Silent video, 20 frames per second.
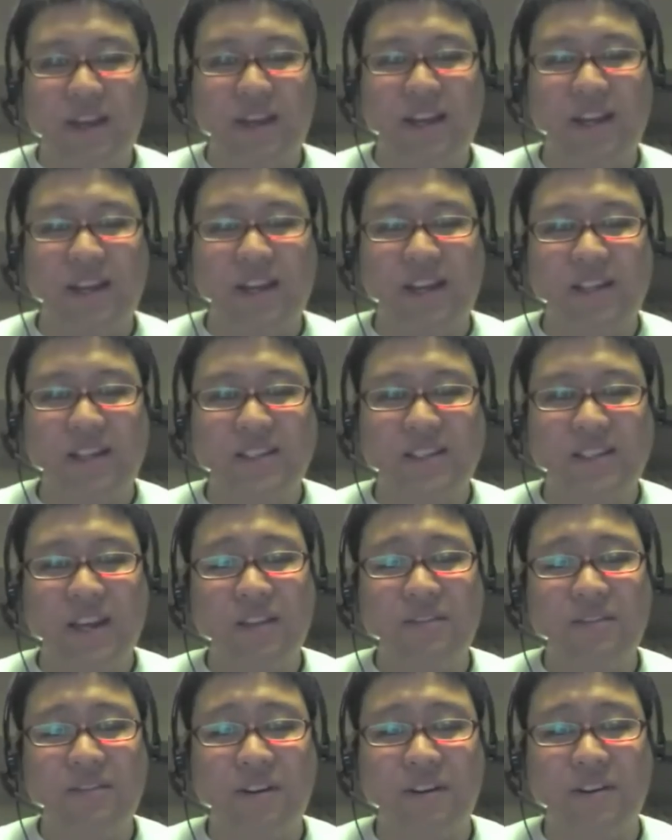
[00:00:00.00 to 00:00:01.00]
and it's kind
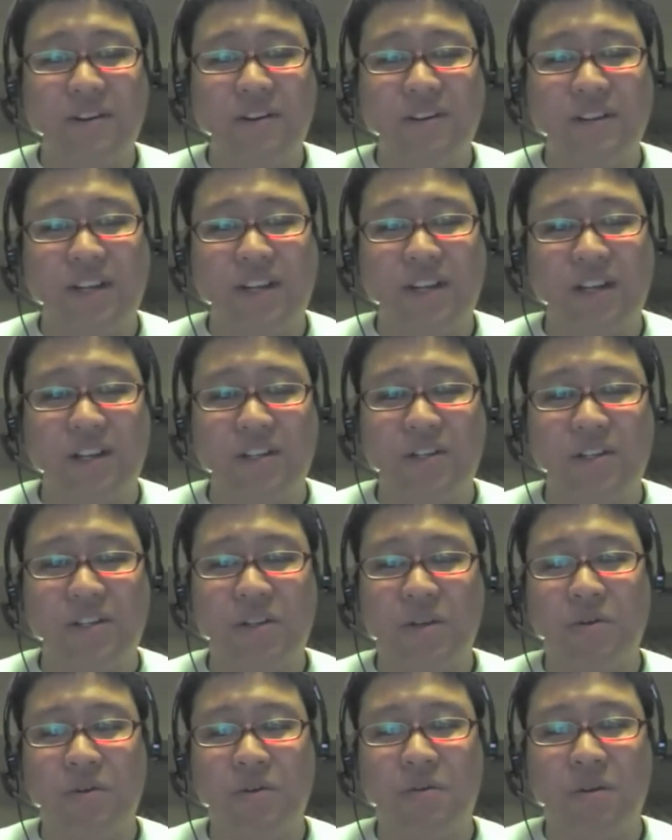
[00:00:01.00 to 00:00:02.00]
of hard to tell,
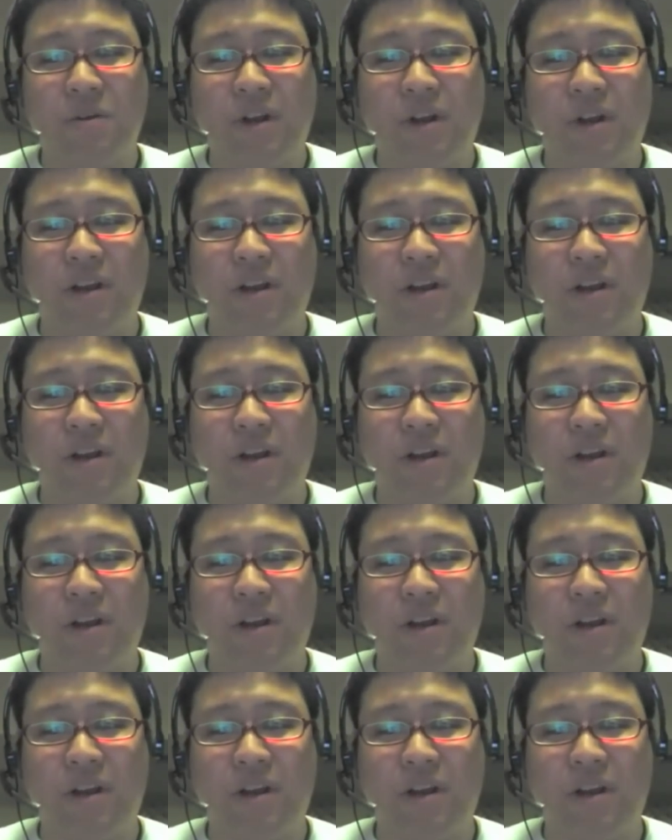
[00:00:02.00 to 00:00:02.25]
too,